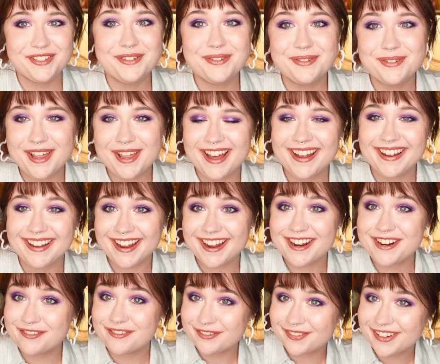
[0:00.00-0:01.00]
to that
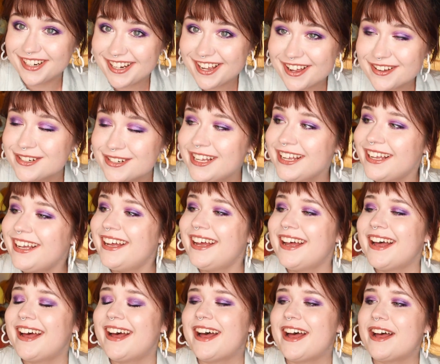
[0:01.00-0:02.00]
kind of a video,
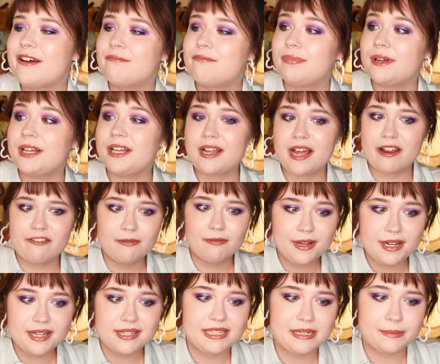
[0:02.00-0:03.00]
um, but
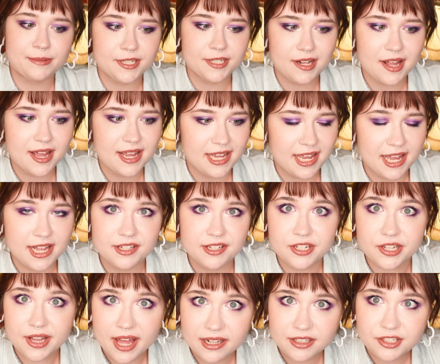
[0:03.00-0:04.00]
everybody seemed to like it,
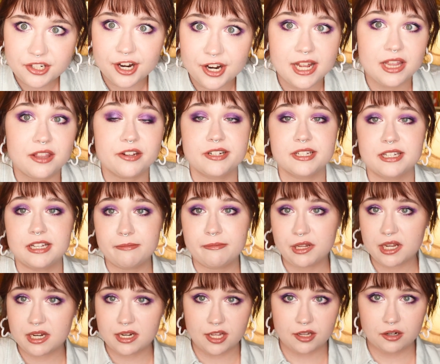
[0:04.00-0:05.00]
so that's great. There's going to
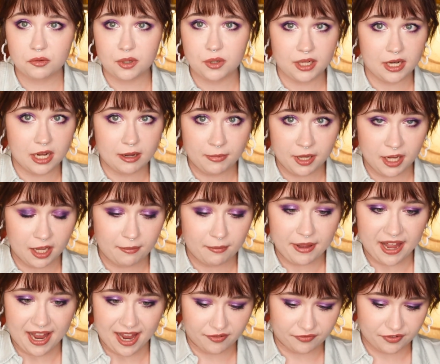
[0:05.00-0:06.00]
be another one coming
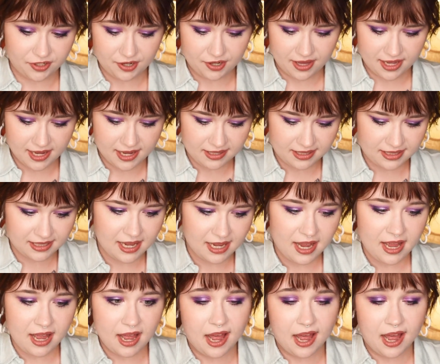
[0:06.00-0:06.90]
up after this.